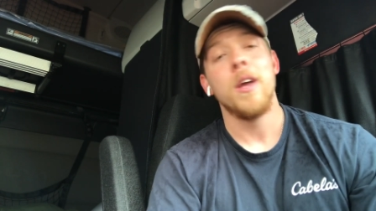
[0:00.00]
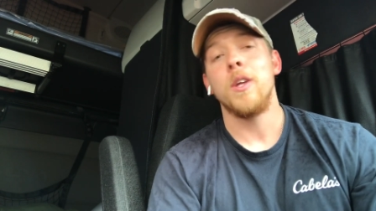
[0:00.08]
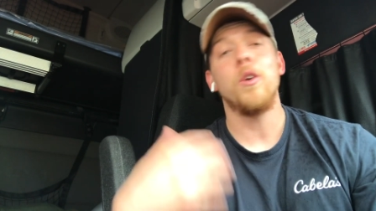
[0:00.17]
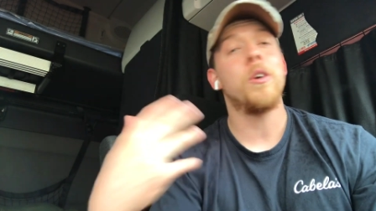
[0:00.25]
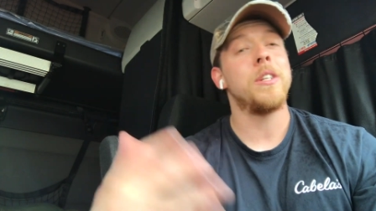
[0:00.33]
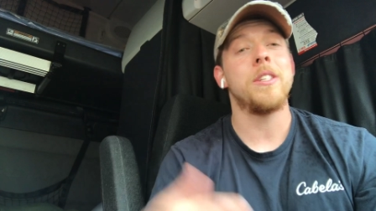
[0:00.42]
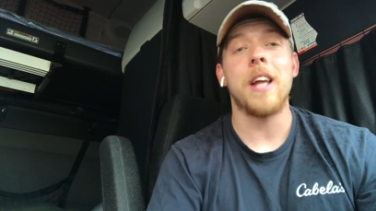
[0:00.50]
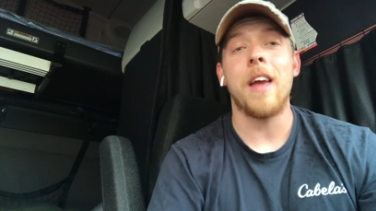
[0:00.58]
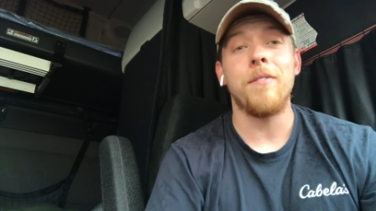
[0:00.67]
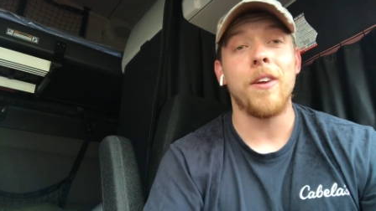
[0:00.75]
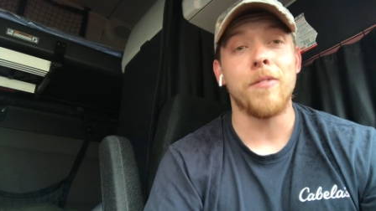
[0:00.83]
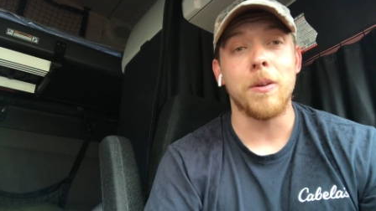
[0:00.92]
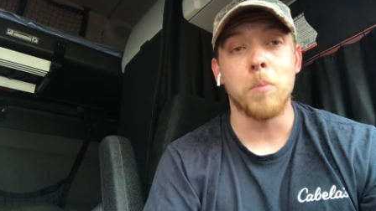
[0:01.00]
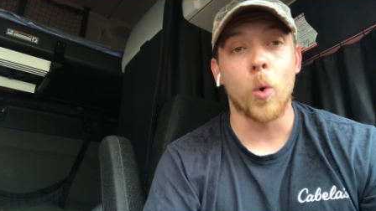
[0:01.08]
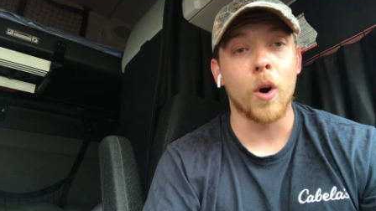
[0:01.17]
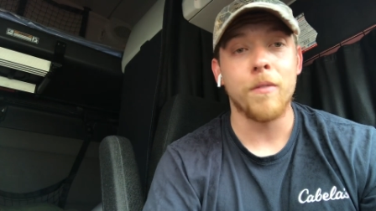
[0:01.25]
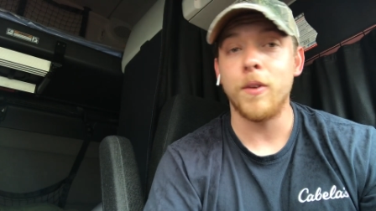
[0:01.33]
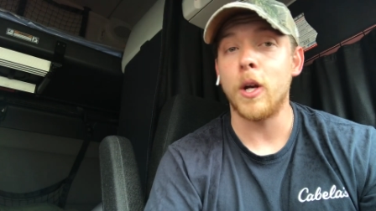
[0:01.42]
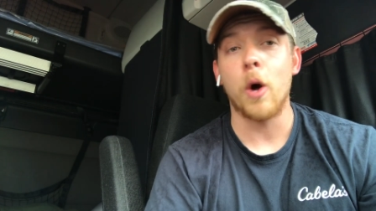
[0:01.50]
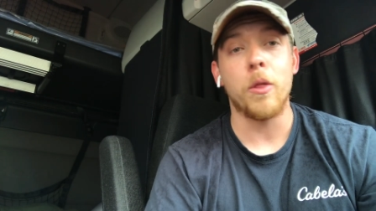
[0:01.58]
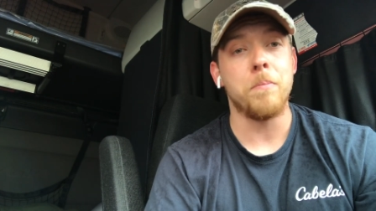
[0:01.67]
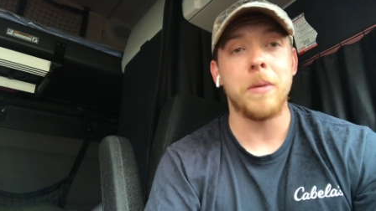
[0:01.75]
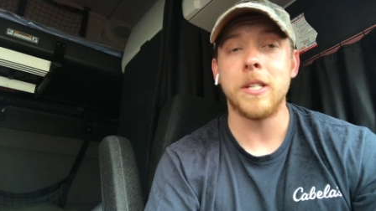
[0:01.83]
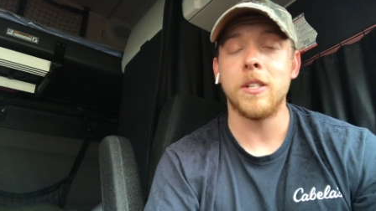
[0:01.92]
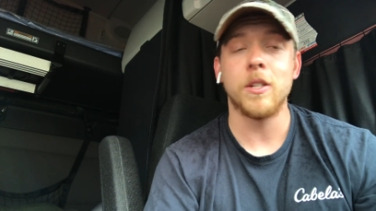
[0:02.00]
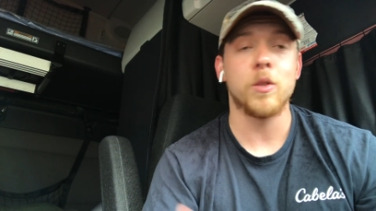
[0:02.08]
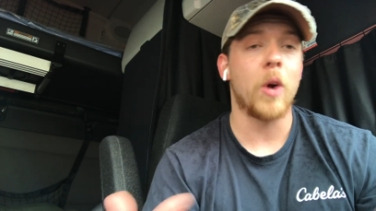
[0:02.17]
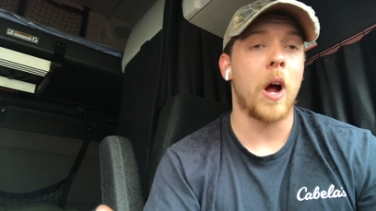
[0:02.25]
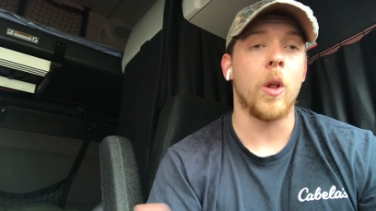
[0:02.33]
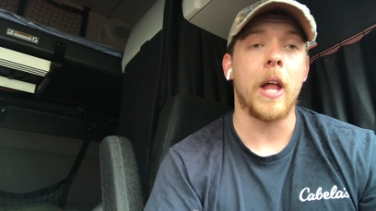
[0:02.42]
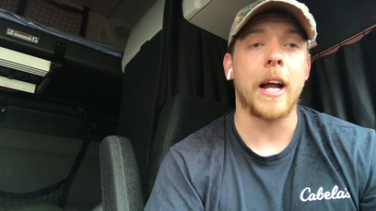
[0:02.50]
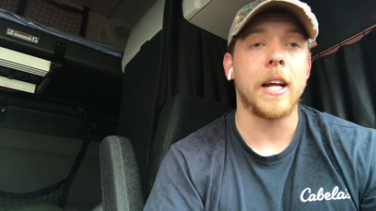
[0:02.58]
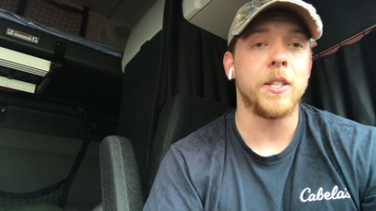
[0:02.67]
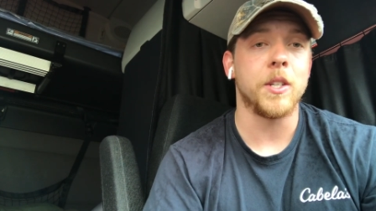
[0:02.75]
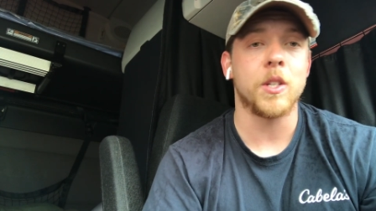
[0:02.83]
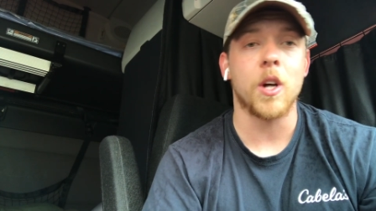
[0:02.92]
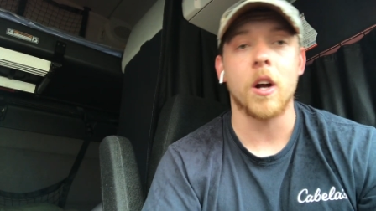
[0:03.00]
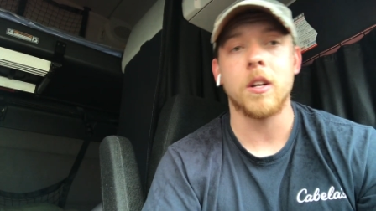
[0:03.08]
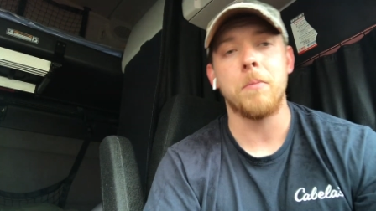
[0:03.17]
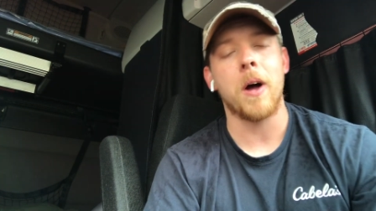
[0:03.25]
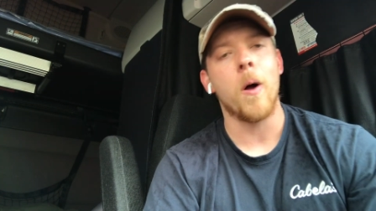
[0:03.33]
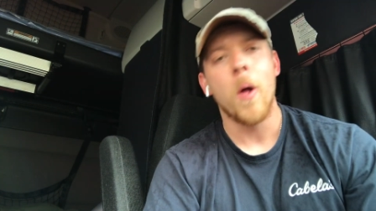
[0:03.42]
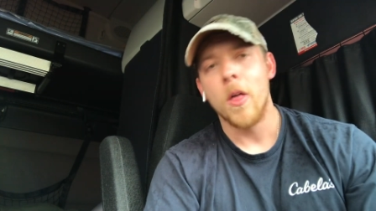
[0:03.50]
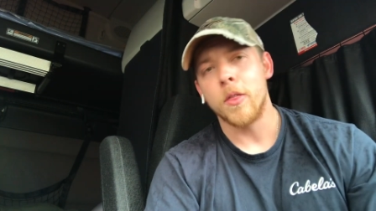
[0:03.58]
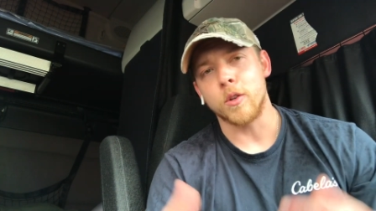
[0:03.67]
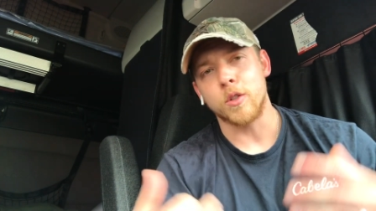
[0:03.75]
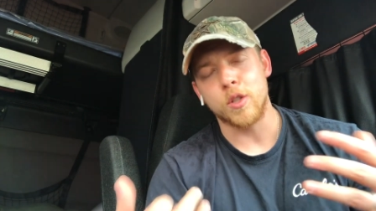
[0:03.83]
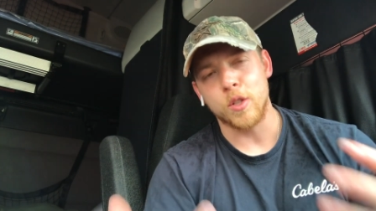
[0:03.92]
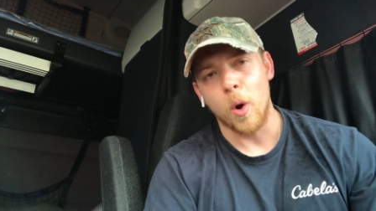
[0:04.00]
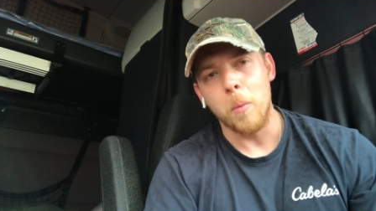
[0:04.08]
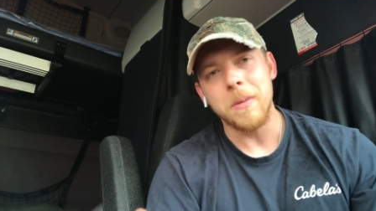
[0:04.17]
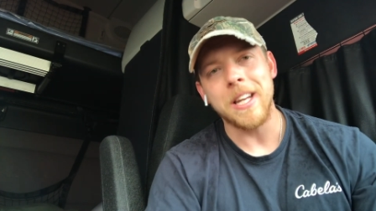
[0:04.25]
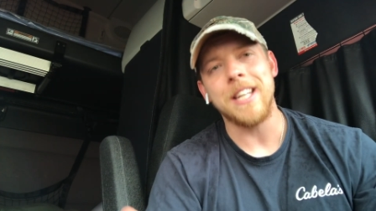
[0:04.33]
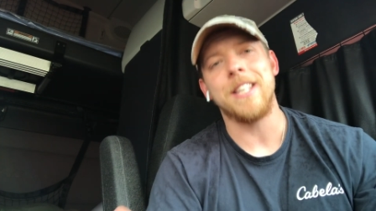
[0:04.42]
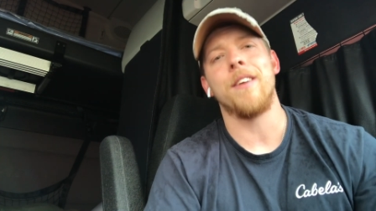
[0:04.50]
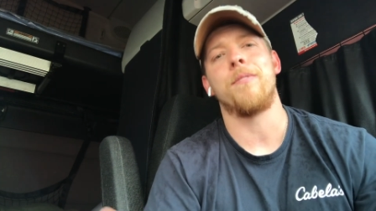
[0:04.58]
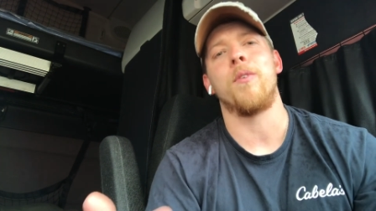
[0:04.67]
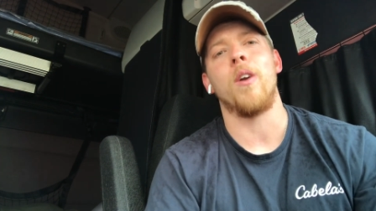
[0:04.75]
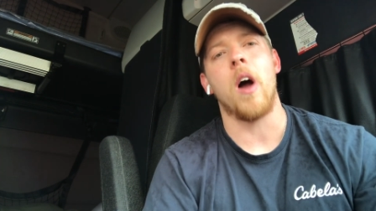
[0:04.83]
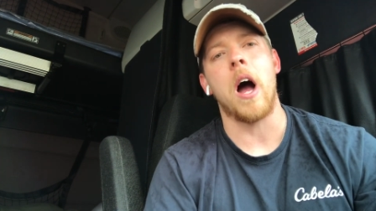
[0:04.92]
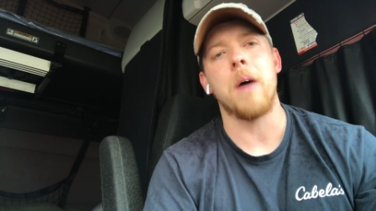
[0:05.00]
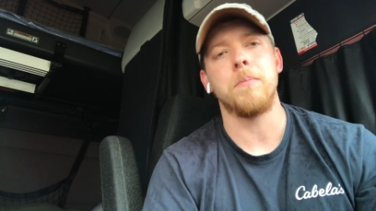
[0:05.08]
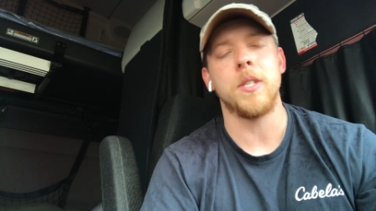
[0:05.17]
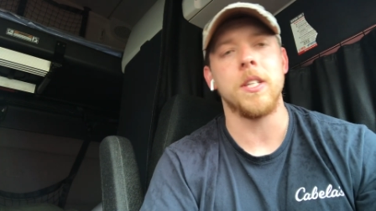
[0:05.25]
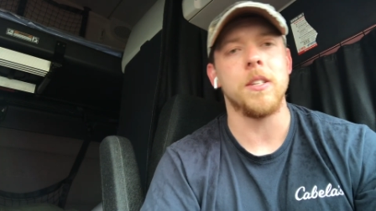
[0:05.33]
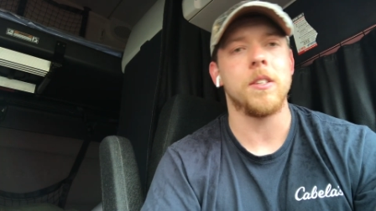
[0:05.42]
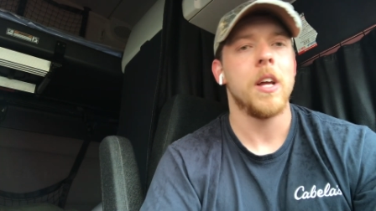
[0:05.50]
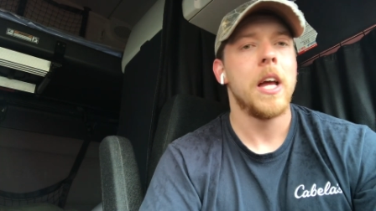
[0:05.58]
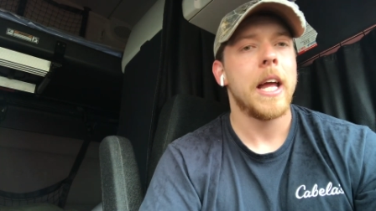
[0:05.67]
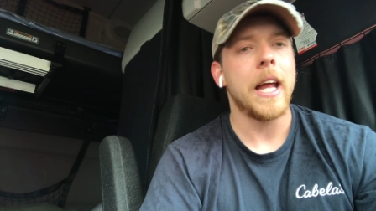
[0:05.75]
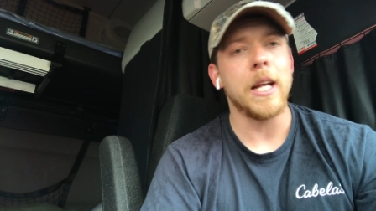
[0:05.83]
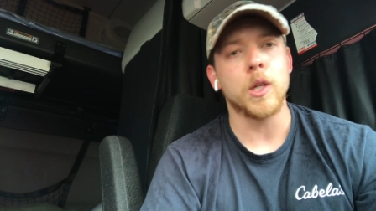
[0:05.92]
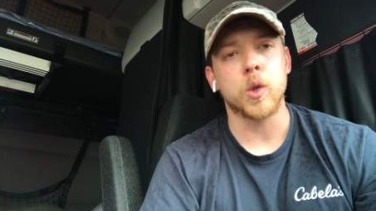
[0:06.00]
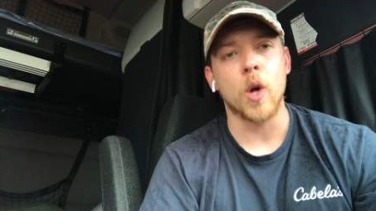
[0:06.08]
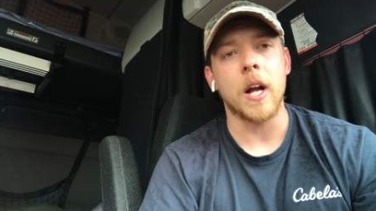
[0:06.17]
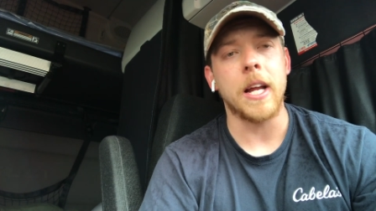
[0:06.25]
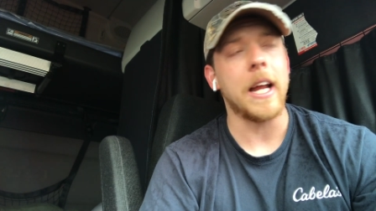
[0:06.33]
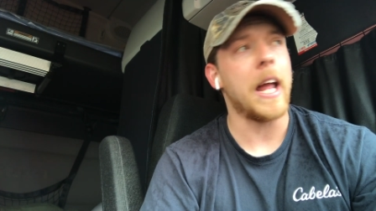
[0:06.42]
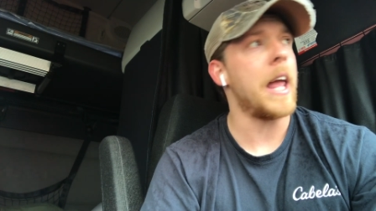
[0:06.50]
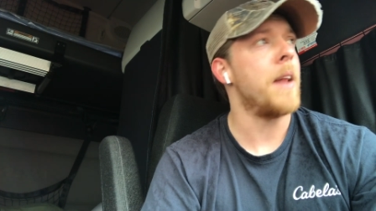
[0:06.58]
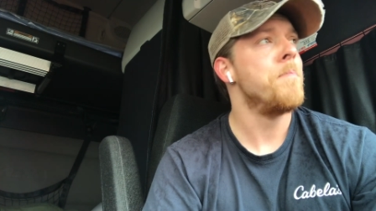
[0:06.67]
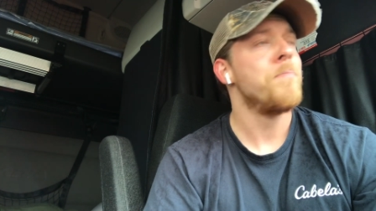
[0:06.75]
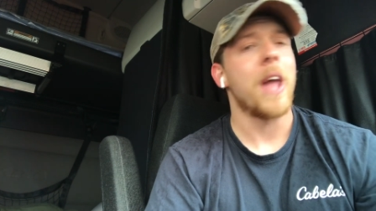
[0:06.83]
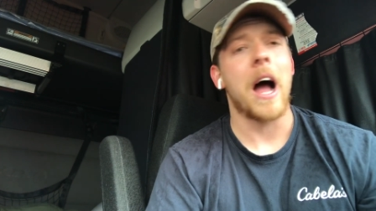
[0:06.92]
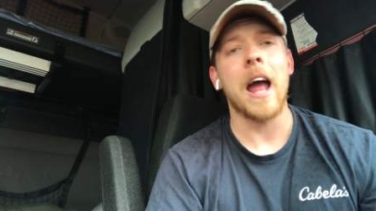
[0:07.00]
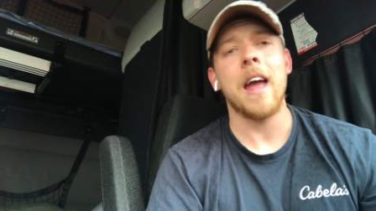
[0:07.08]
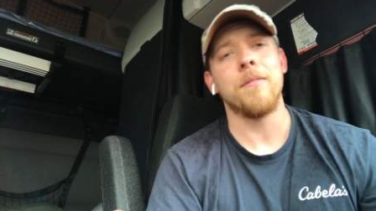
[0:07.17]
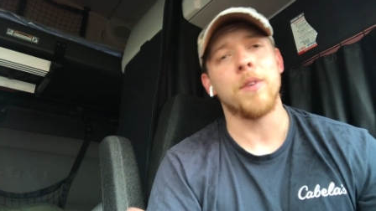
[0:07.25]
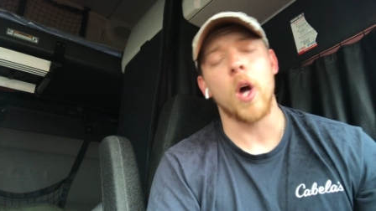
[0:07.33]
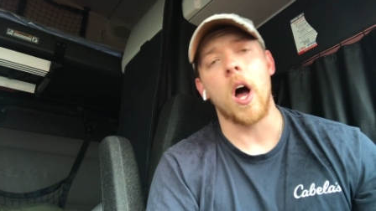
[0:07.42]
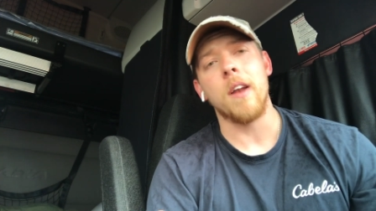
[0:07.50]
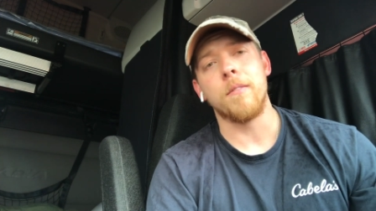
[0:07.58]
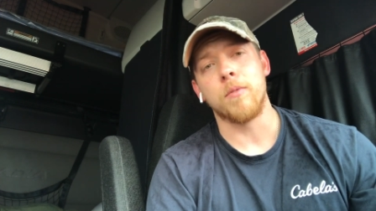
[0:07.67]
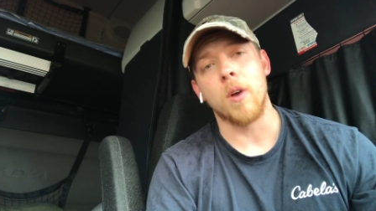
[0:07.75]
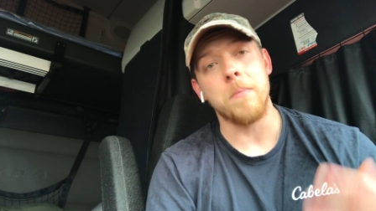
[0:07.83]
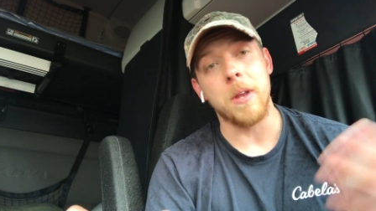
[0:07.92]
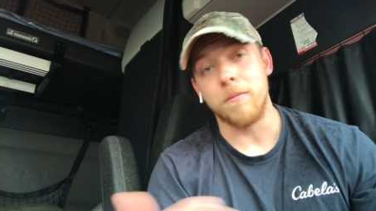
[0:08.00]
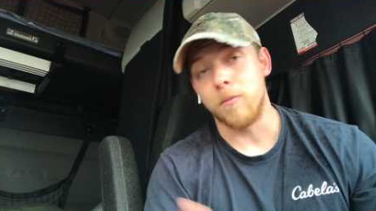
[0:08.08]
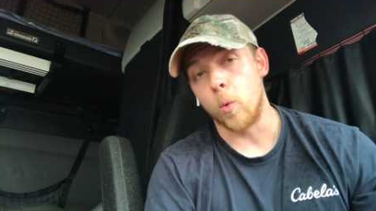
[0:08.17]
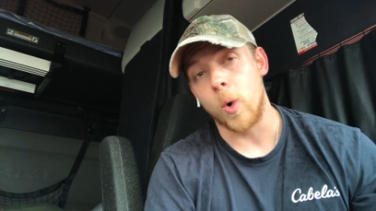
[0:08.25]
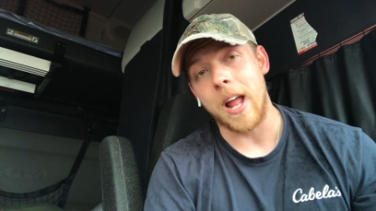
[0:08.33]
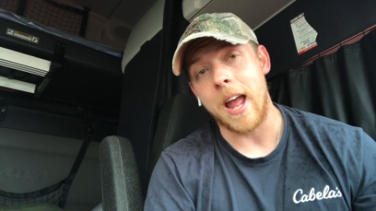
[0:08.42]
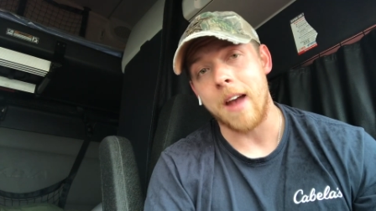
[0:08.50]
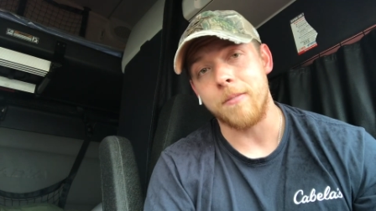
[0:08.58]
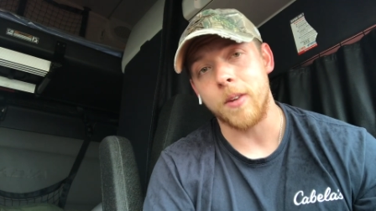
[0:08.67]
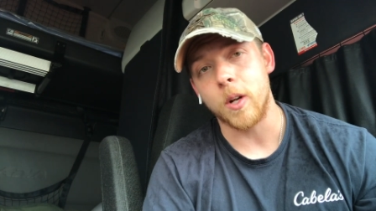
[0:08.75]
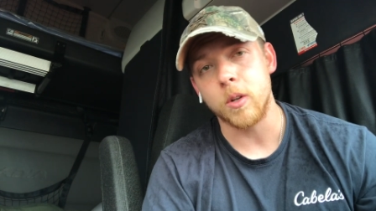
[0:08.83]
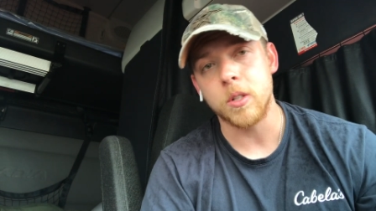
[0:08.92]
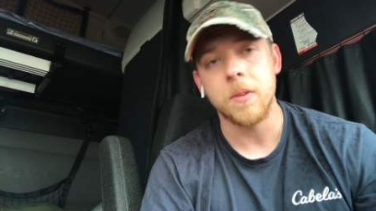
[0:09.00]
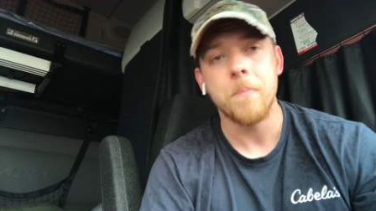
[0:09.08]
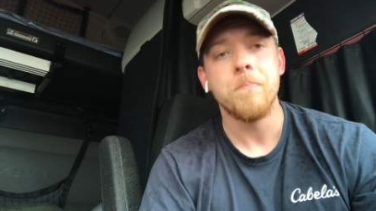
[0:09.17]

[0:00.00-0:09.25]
You could save even more if you go the business route, like I just talked about. There's so many different options in trucking, and I have gone from in four and a half years,